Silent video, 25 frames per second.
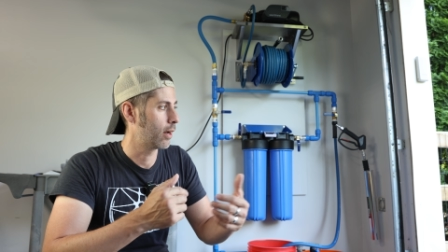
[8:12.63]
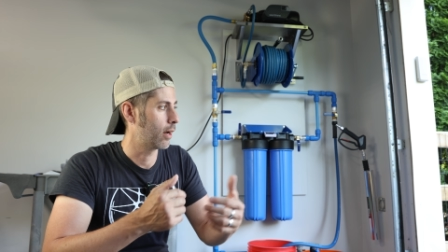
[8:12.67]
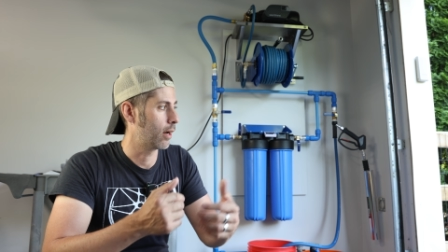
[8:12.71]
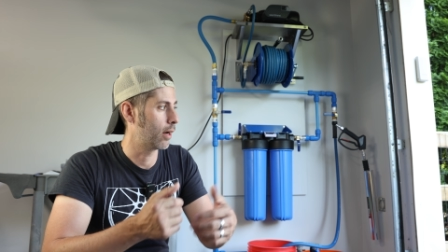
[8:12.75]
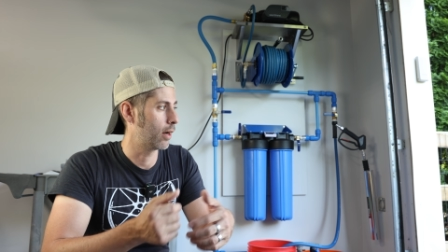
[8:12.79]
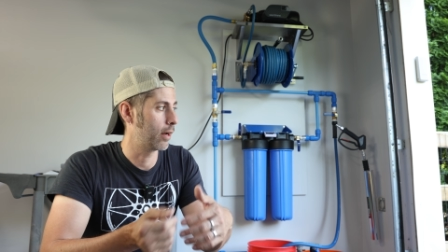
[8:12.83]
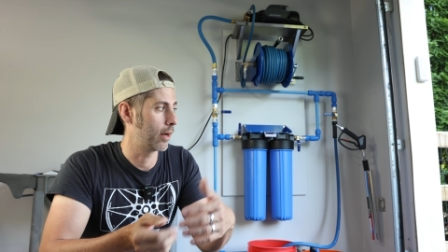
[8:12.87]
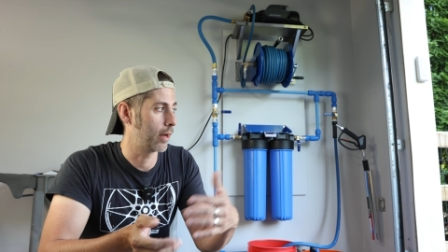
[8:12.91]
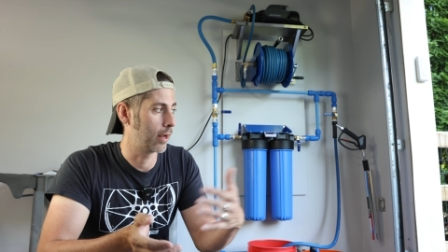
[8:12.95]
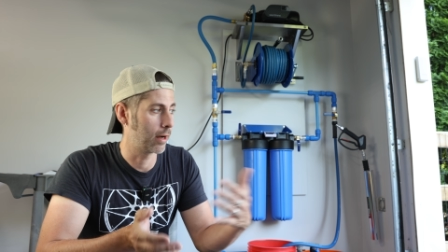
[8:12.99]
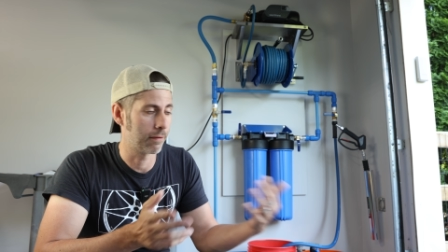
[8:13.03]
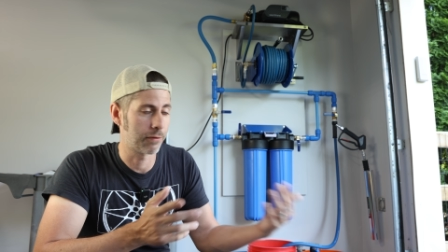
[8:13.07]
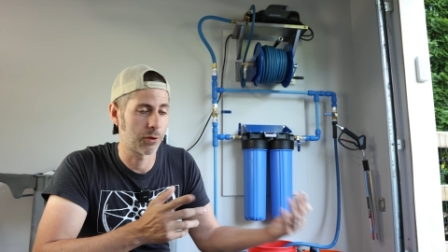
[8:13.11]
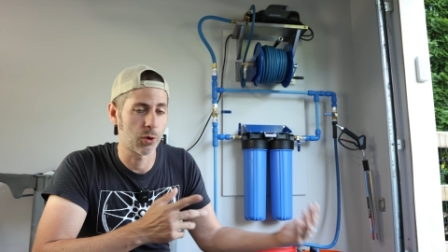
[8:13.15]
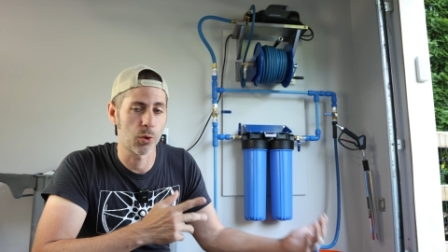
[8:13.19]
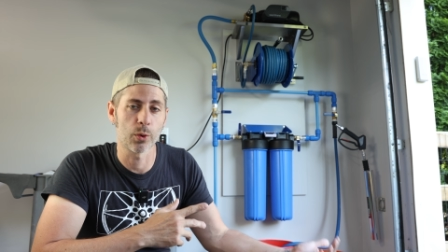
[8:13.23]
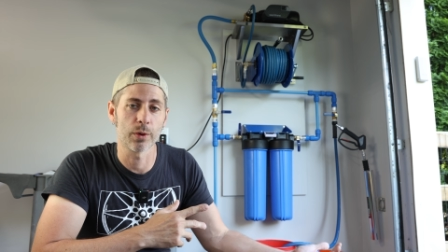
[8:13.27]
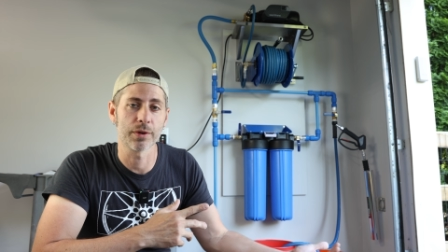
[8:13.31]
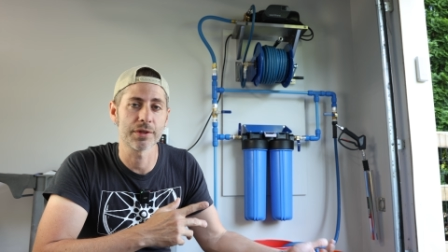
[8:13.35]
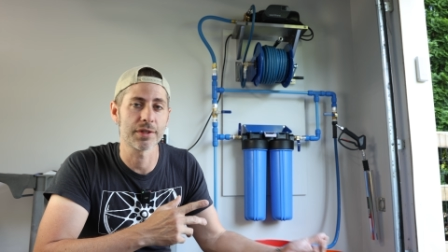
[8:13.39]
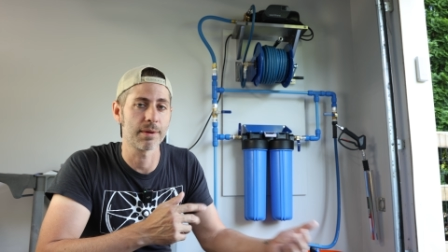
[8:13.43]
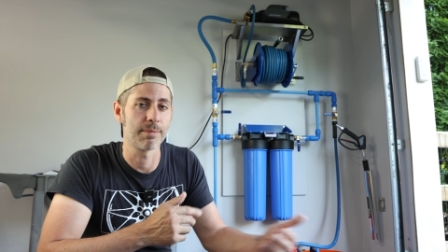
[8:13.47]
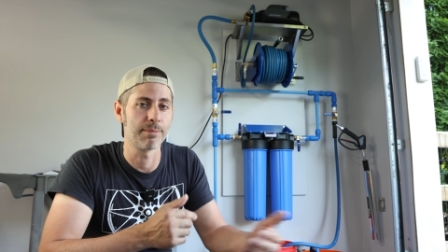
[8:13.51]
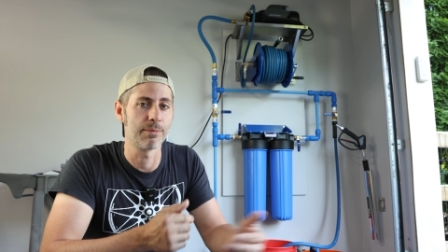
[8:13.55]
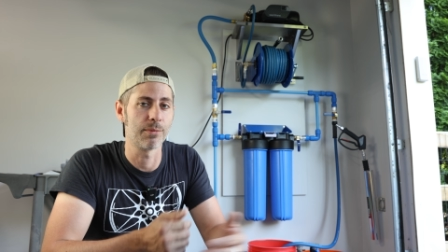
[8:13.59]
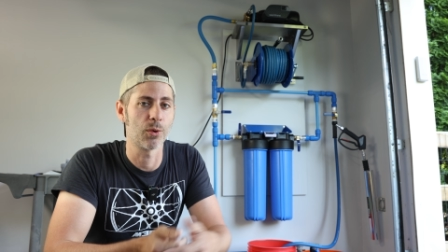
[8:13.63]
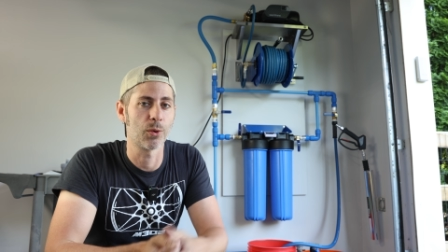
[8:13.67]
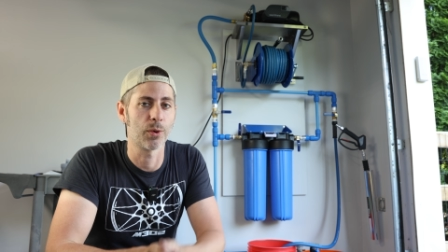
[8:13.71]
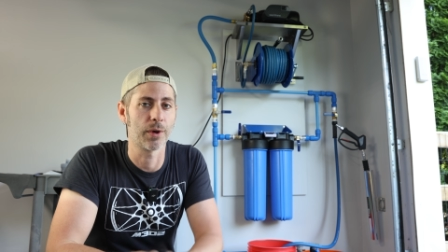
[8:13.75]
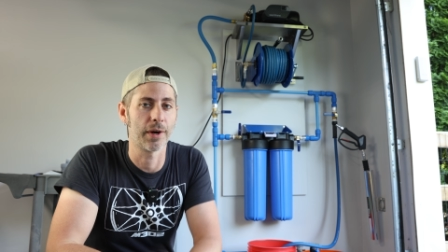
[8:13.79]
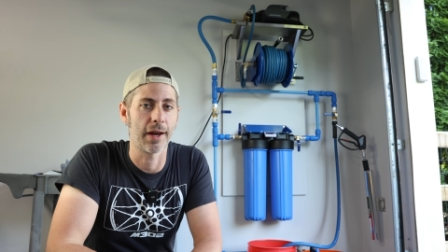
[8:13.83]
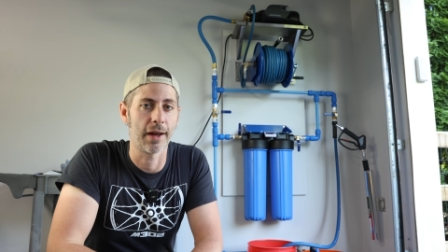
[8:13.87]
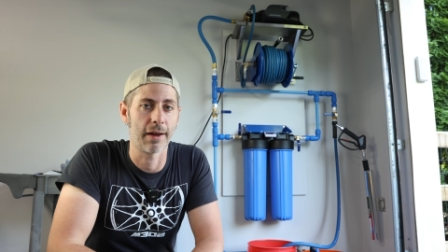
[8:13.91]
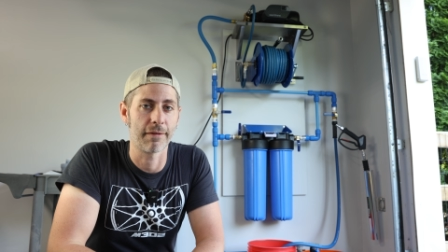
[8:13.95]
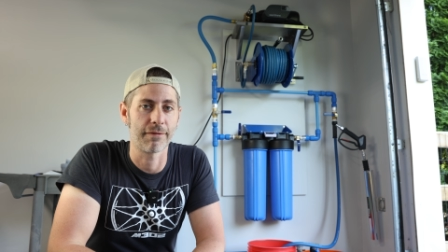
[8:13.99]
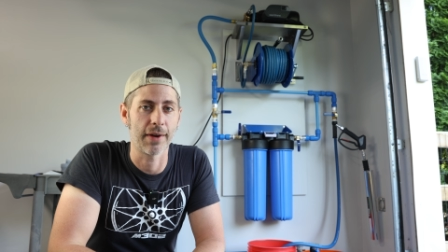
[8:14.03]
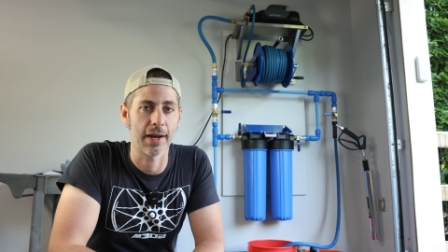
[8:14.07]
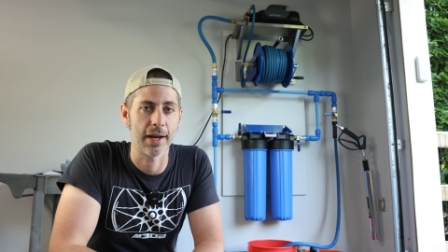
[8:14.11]
and of course,
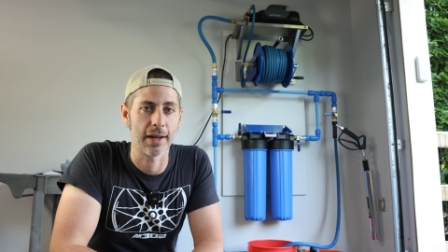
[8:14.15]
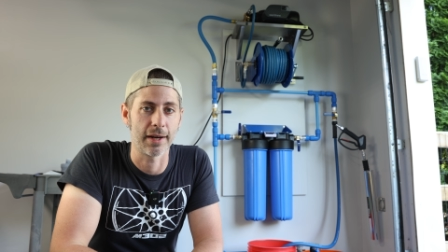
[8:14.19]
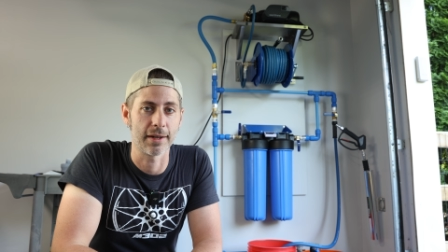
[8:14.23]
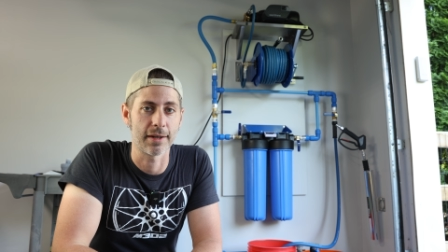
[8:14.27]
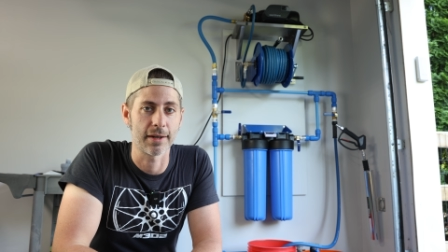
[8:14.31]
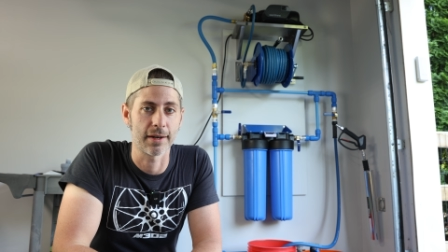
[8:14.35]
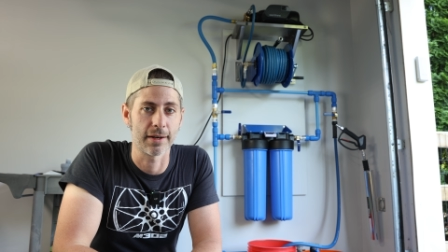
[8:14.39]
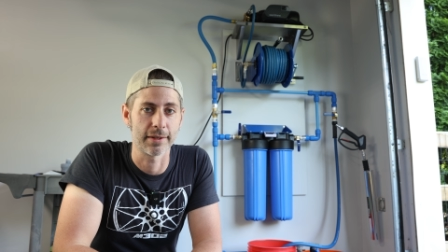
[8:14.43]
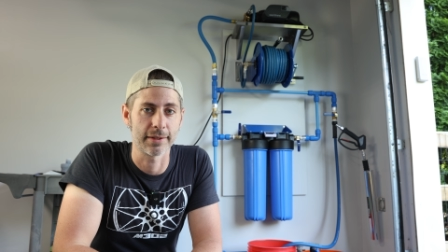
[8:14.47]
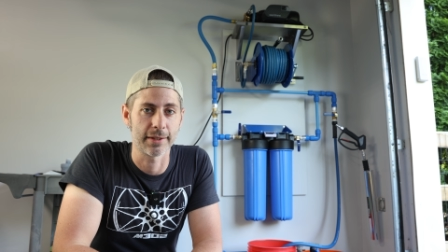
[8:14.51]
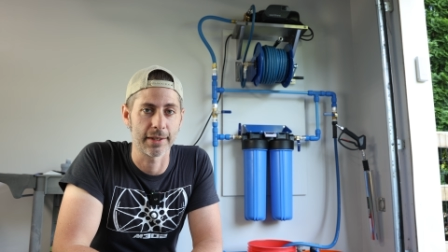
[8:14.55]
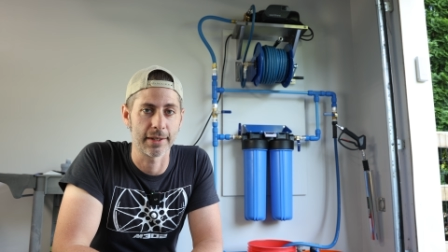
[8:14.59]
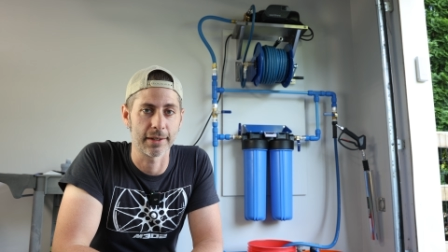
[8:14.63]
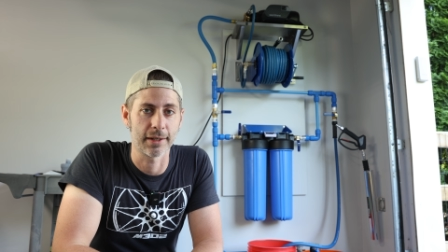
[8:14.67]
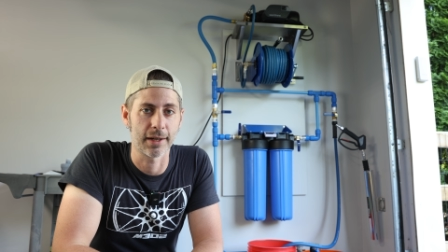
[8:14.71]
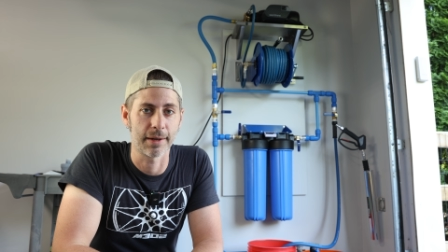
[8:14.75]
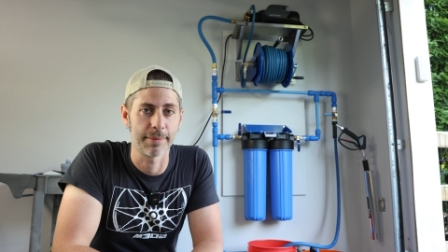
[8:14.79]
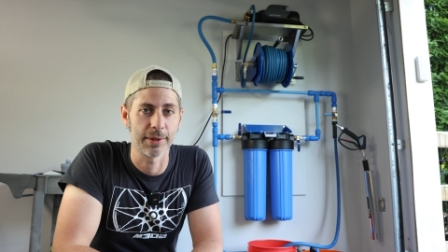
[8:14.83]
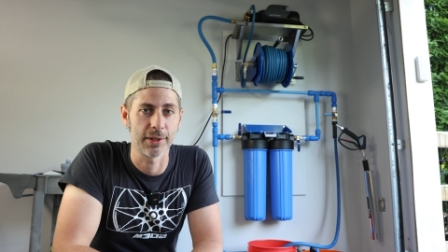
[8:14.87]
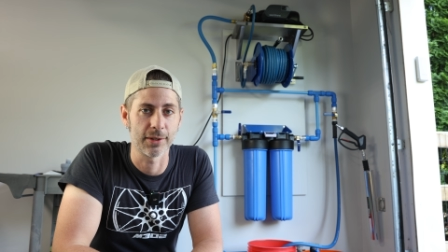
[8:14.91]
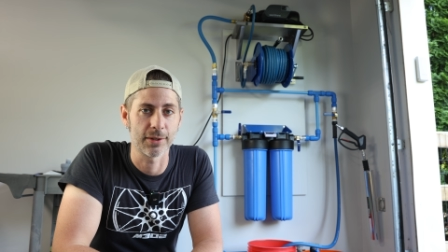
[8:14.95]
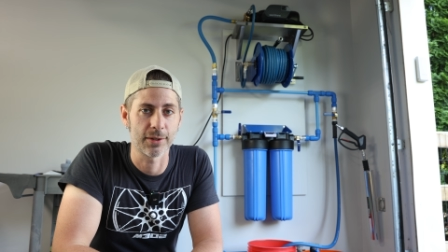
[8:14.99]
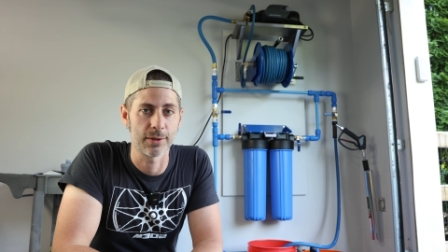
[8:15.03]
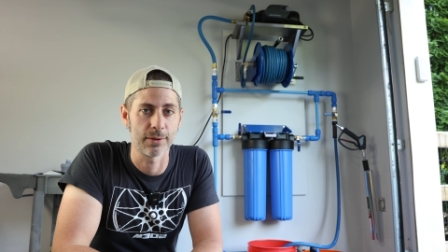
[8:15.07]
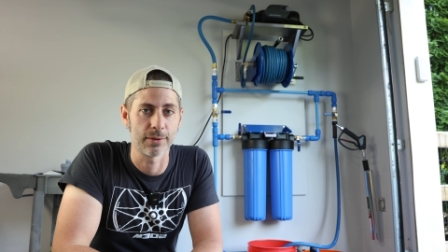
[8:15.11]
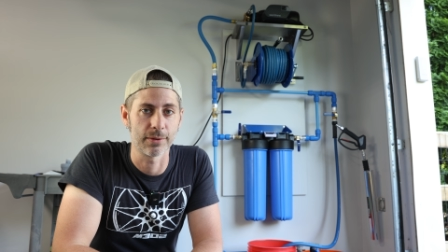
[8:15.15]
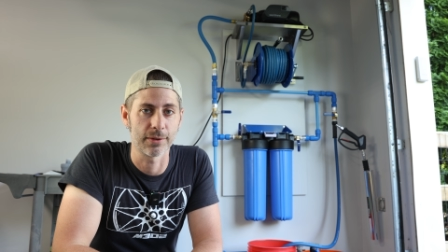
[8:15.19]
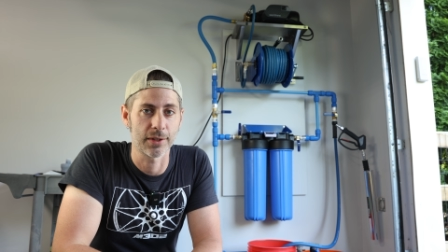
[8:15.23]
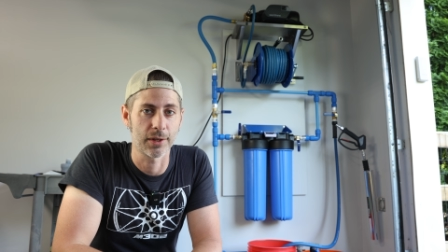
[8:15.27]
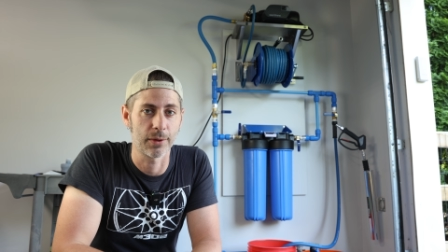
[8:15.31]
more F80 content coming soon.